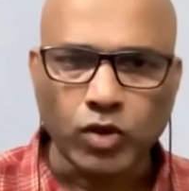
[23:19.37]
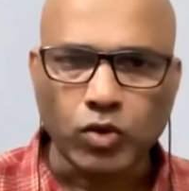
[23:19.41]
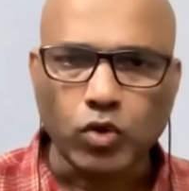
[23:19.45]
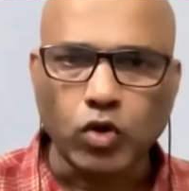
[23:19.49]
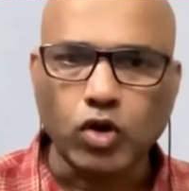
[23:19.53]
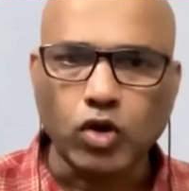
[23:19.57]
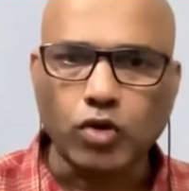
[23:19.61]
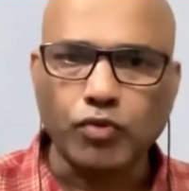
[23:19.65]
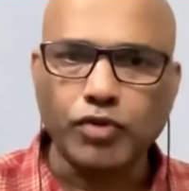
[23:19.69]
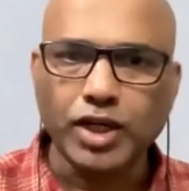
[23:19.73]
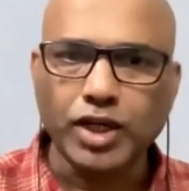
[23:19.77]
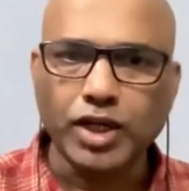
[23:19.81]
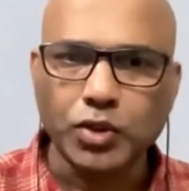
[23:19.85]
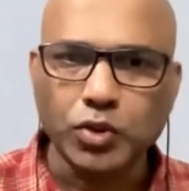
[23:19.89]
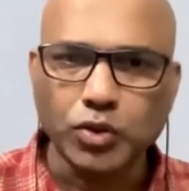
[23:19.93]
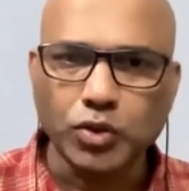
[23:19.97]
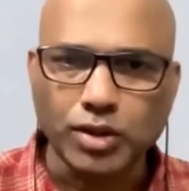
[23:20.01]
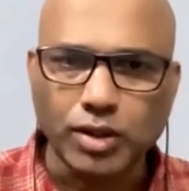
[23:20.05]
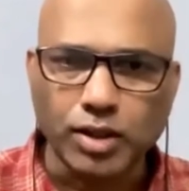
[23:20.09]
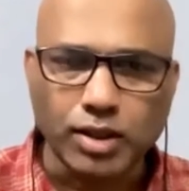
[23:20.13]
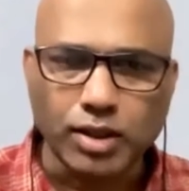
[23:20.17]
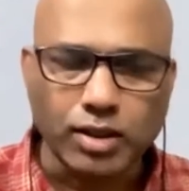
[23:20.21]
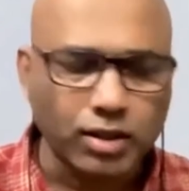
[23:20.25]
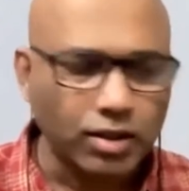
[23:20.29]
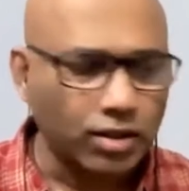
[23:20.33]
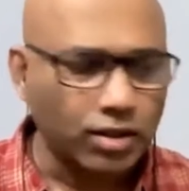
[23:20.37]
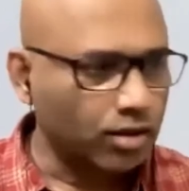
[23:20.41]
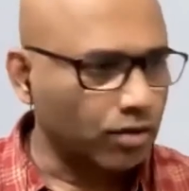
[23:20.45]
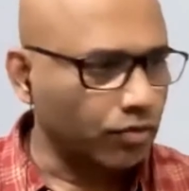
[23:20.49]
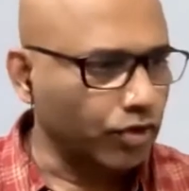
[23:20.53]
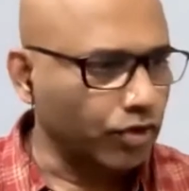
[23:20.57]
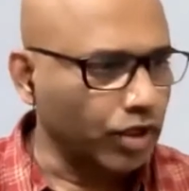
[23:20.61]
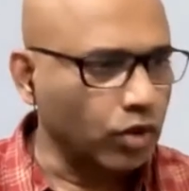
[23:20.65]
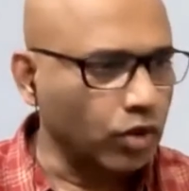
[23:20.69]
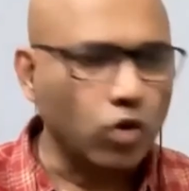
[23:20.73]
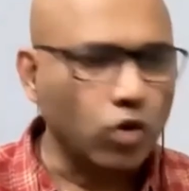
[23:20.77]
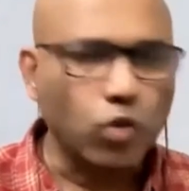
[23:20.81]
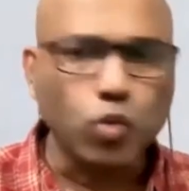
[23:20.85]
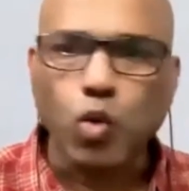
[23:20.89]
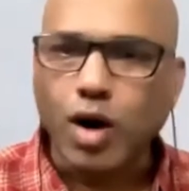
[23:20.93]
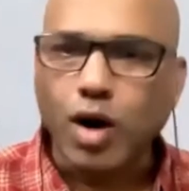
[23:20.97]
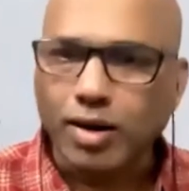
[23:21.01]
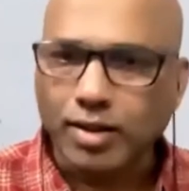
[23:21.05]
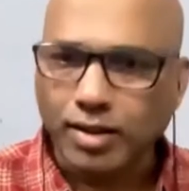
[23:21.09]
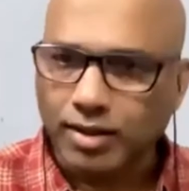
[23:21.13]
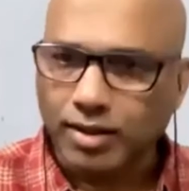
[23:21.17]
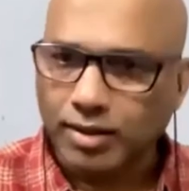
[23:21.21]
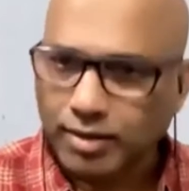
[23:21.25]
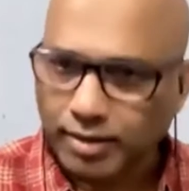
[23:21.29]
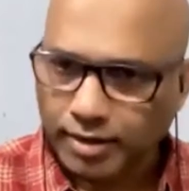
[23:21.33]
or we know
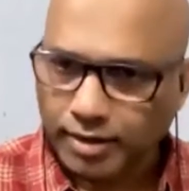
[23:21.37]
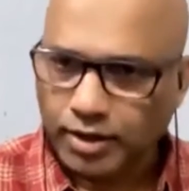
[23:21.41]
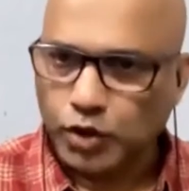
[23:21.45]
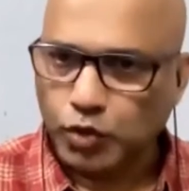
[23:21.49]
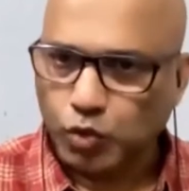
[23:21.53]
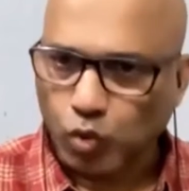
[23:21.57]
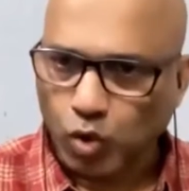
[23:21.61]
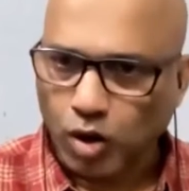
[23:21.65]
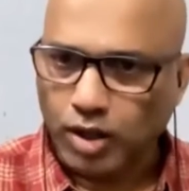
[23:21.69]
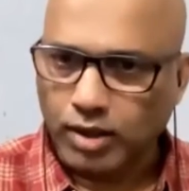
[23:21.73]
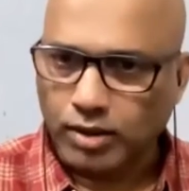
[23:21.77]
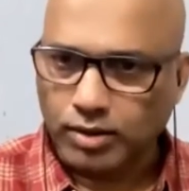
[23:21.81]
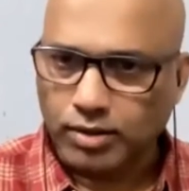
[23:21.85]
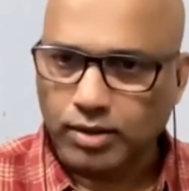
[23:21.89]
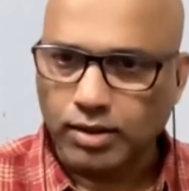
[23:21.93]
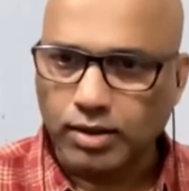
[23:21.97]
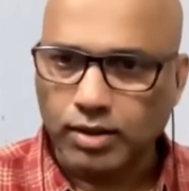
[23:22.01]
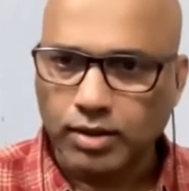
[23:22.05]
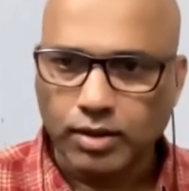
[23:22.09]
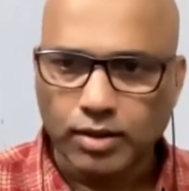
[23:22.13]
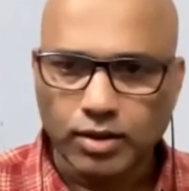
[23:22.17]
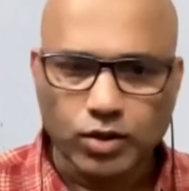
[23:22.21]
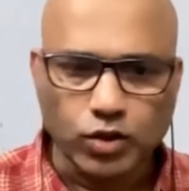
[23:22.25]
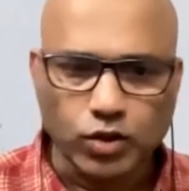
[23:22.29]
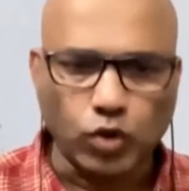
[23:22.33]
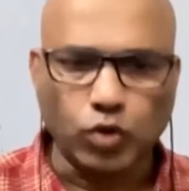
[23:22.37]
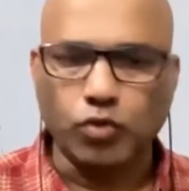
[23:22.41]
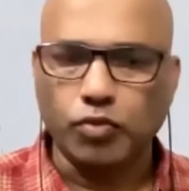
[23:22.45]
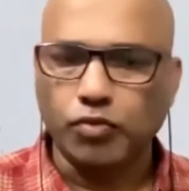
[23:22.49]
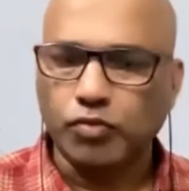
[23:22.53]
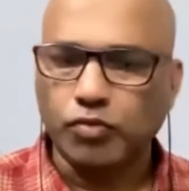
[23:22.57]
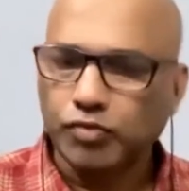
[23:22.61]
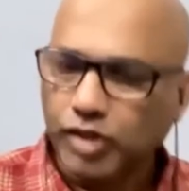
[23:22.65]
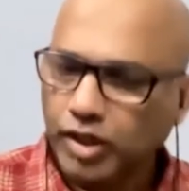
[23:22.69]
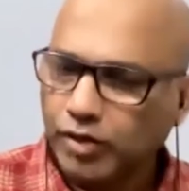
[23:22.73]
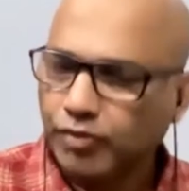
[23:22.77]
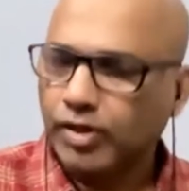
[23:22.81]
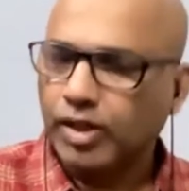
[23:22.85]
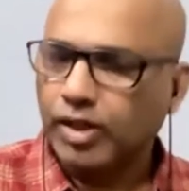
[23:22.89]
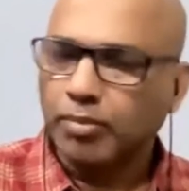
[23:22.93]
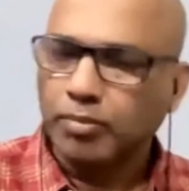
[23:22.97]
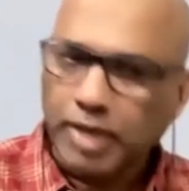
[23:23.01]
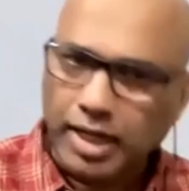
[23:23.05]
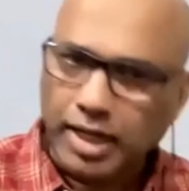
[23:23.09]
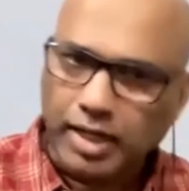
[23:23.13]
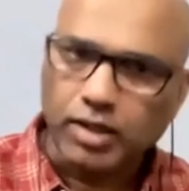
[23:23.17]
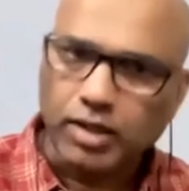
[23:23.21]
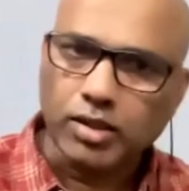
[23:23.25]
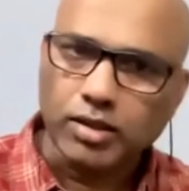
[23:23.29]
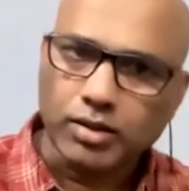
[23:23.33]
what Indians want, so we will
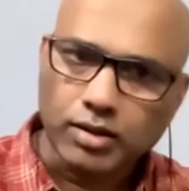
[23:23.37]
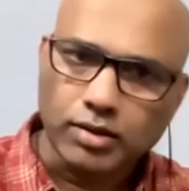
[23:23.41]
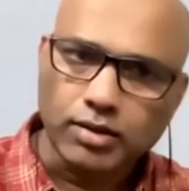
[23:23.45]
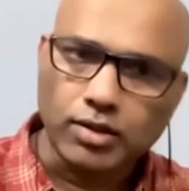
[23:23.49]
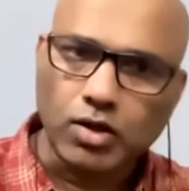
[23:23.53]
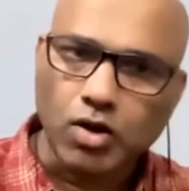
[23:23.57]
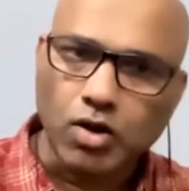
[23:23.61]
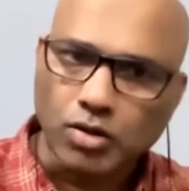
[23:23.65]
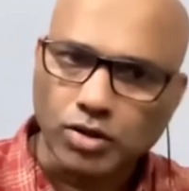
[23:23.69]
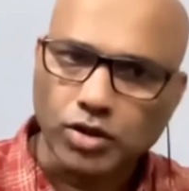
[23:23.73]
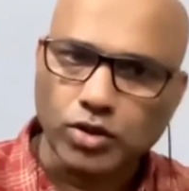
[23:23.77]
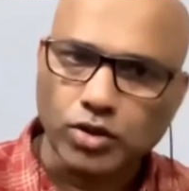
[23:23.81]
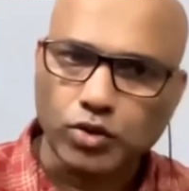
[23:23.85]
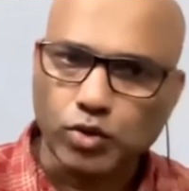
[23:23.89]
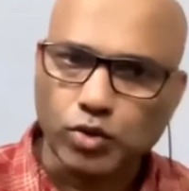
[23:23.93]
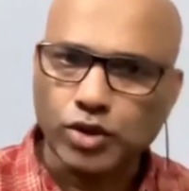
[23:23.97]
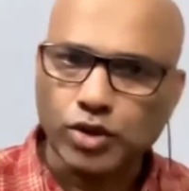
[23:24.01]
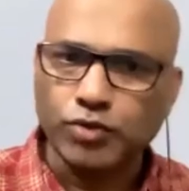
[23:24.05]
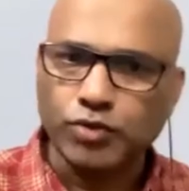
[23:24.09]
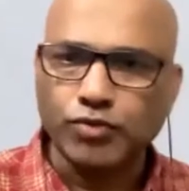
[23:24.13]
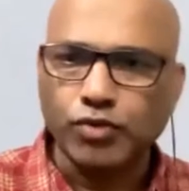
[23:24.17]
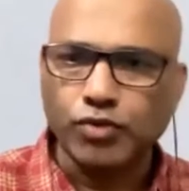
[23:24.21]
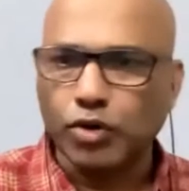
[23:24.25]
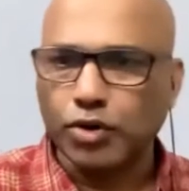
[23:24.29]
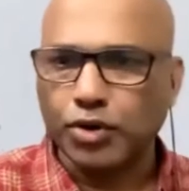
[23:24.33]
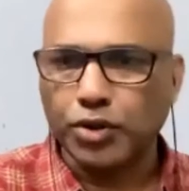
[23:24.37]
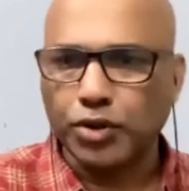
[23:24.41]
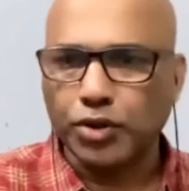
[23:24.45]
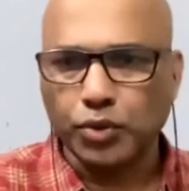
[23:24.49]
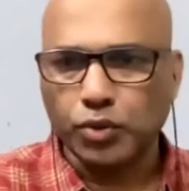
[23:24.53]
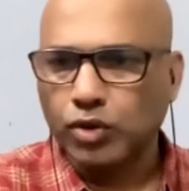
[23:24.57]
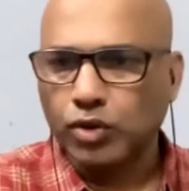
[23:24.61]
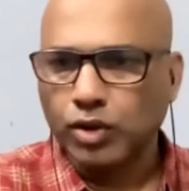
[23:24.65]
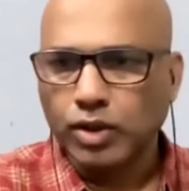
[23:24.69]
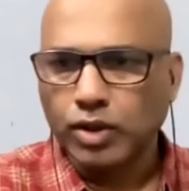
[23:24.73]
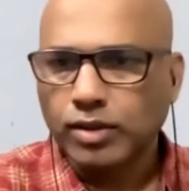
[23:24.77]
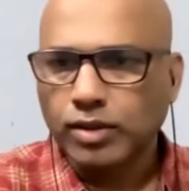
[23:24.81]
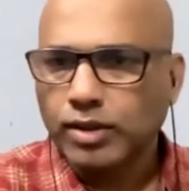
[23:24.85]
make the constitution for you.